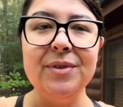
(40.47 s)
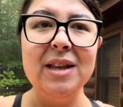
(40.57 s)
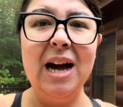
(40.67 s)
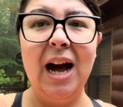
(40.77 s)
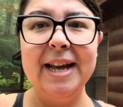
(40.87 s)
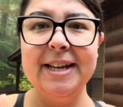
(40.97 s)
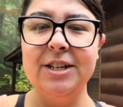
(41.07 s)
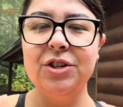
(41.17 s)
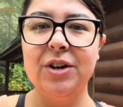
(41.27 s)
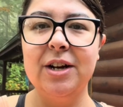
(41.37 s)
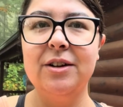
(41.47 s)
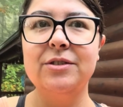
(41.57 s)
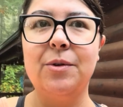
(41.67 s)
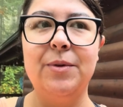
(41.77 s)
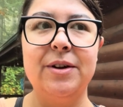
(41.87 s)
hiking trails.
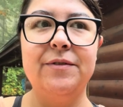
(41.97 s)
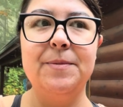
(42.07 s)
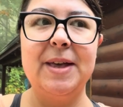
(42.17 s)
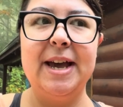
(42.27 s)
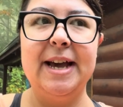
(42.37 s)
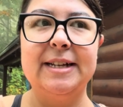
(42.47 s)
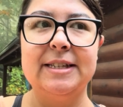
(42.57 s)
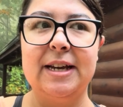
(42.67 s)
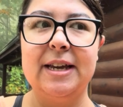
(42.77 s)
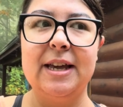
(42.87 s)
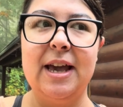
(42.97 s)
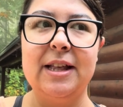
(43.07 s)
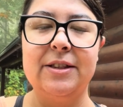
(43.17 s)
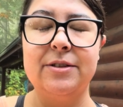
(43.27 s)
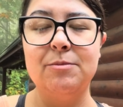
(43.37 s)
One of them that has like a
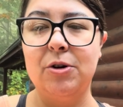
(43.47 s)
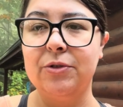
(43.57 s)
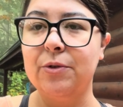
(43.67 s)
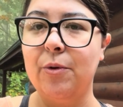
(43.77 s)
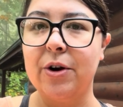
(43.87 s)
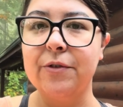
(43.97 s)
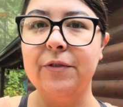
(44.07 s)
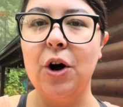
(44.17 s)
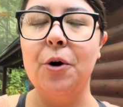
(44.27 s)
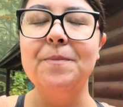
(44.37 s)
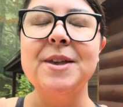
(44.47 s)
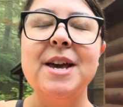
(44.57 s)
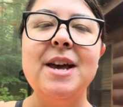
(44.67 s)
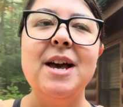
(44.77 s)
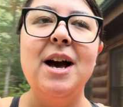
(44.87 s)
small little waterfall.
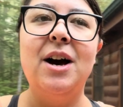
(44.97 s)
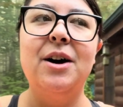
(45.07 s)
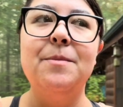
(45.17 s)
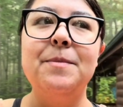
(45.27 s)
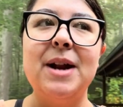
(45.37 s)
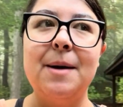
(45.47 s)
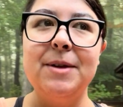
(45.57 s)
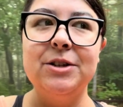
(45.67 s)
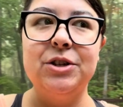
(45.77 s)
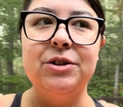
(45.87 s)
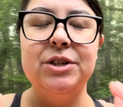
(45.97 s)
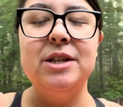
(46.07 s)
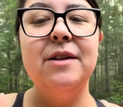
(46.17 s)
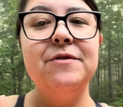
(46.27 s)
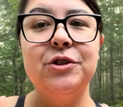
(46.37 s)
Um, but I'm not sure. She
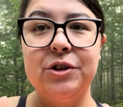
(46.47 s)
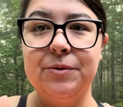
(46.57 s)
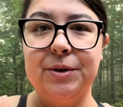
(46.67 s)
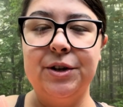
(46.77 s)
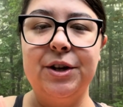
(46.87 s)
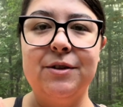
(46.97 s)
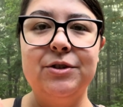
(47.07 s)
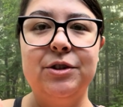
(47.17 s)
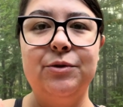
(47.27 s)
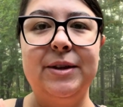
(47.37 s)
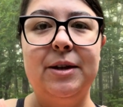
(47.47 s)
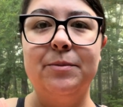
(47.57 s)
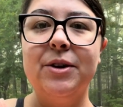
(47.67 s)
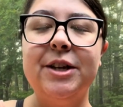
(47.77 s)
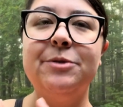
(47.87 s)
said for sure we're going to go to the swinging
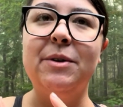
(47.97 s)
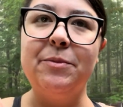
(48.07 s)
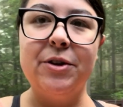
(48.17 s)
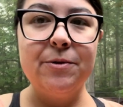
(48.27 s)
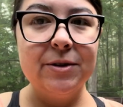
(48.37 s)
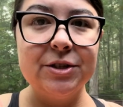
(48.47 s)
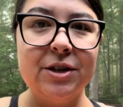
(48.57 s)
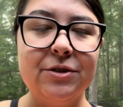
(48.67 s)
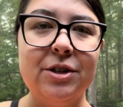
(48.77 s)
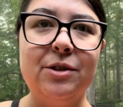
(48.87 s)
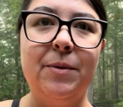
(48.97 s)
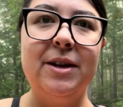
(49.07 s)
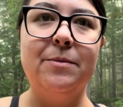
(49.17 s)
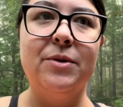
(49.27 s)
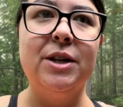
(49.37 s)
bridge. My brother wants to go to the
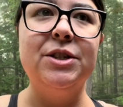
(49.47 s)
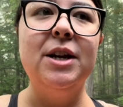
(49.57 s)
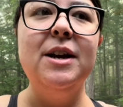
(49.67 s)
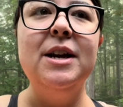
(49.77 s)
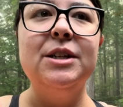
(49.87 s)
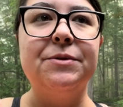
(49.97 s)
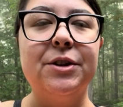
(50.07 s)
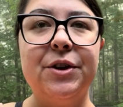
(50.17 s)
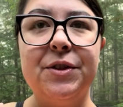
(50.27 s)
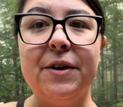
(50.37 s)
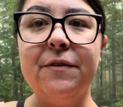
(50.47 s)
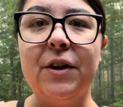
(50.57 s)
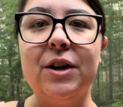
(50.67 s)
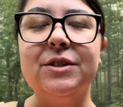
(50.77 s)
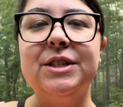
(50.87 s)
swinging bridge. So we're going to go there
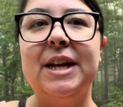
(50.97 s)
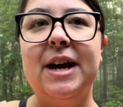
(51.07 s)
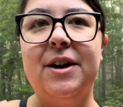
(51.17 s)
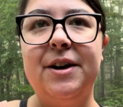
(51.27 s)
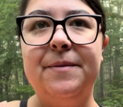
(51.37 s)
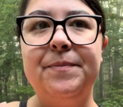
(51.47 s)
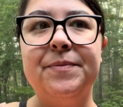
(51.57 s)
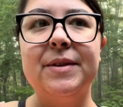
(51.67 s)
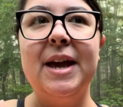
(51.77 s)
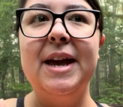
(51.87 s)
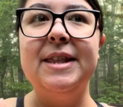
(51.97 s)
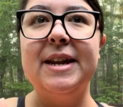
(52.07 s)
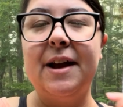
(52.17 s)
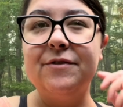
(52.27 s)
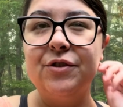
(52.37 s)
first. Um, and
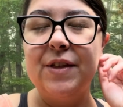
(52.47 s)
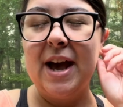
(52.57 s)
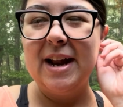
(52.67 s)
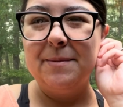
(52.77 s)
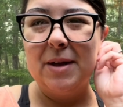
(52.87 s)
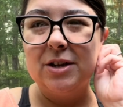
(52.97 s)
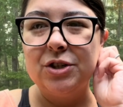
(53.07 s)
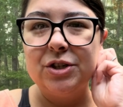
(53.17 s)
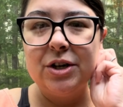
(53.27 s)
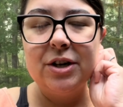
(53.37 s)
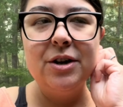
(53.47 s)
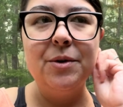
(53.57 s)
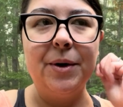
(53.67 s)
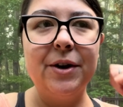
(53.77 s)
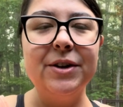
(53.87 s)
then after that, I'm not sure.
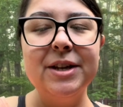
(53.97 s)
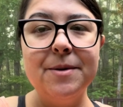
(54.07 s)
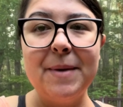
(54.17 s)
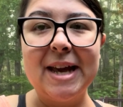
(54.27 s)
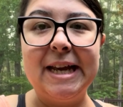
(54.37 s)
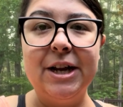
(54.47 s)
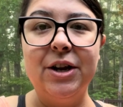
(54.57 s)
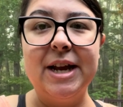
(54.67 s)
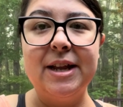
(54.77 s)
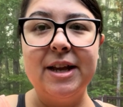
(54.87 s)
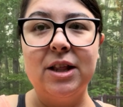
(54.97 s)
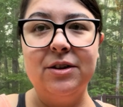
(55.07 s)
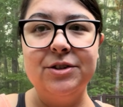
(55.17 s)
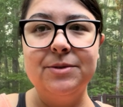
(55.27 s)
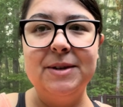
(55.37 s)
We are going to come back here and eat
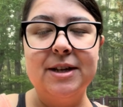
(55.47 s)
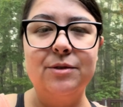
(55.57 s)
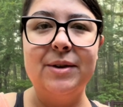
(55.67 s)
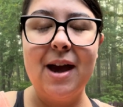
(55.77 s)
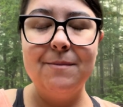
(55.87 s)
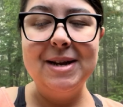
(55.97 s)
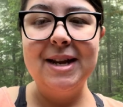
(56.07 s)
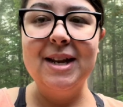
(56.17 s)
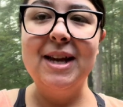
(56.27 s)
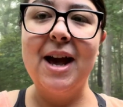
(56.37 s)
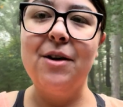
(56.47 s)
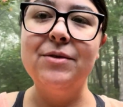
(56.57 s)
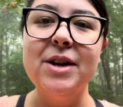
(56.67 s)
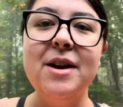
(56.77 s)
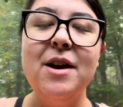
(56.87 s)
lunch because we have been eating
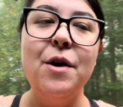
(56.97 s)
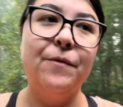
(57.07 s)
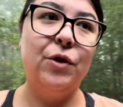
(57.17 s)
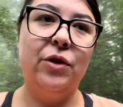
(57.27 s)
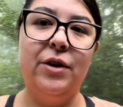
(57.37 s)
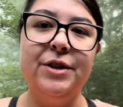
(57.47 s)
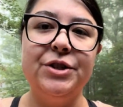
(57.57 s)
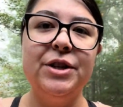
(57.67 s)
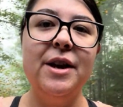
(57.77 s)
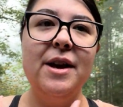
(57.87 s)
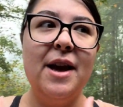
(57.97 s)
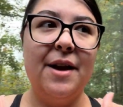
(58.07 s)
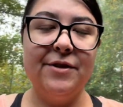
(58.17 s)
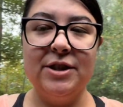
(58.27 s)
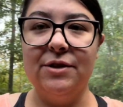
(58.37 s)
out for lunch
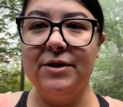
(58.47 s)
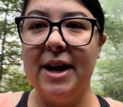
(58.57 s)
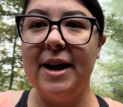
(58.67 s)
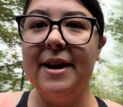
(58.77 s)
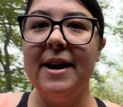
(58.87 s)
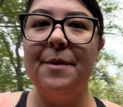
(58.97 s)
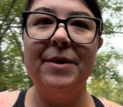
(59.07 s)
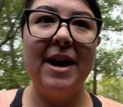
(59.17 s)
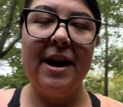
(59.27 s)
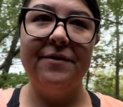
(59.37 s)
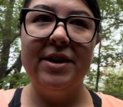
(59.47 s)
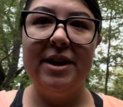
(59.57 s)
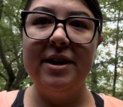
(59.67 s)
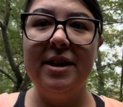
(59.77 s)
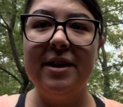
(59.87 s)
every single day and we
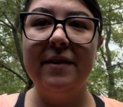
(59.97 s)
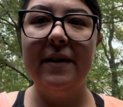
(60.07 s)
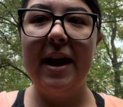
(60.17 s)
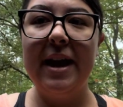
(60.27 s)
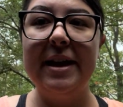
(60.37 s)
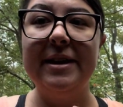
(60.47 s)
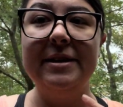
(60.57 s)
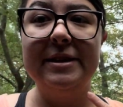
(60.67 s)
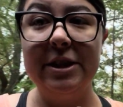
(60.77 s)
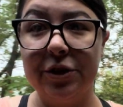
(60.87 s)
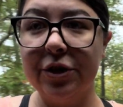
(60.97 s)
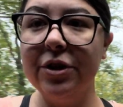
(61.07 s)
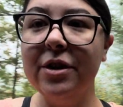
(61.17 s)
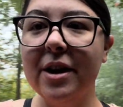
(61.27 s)
haven't ate dinner